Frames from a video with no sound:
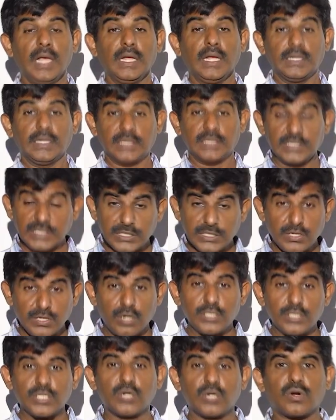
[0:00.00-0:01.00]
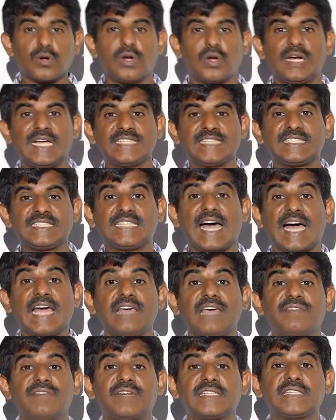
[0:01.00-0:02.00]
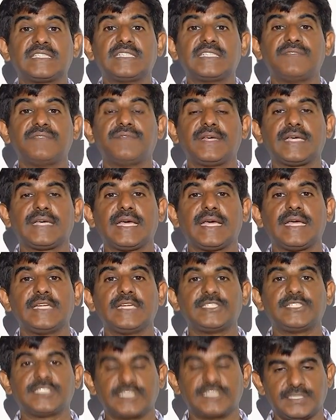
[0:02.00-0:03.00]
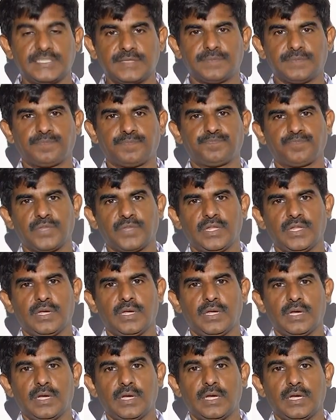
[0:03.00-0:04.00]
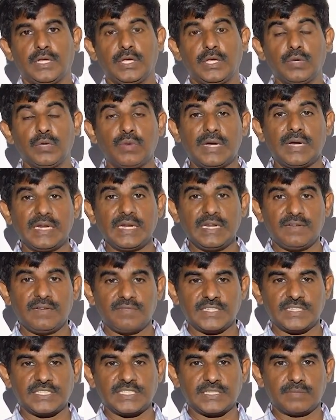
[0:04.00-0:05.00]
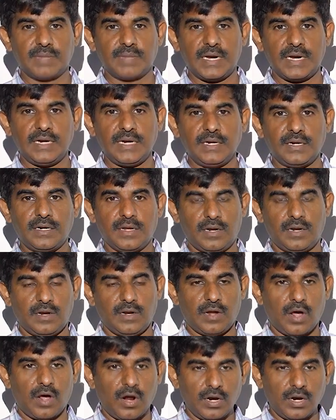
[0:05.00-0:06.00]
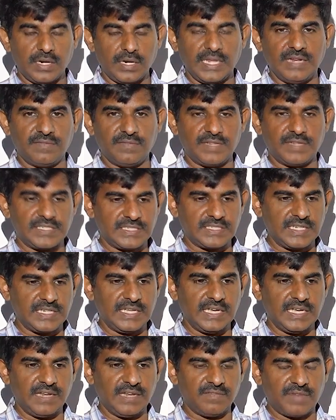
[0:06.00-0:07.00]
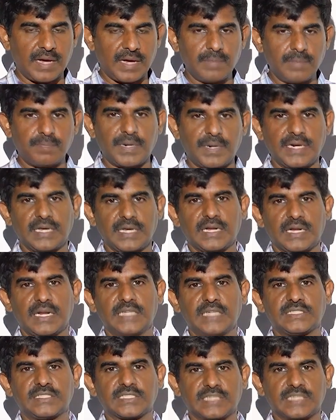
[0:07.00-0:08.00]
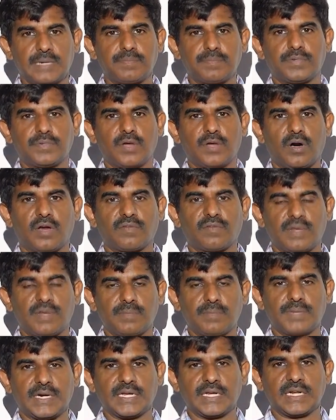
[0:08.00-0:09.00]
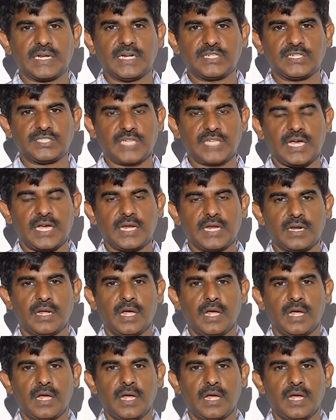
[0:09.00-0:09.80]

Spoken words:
This is also called as diversification. Your investment, not investing in one particular script or one particular share,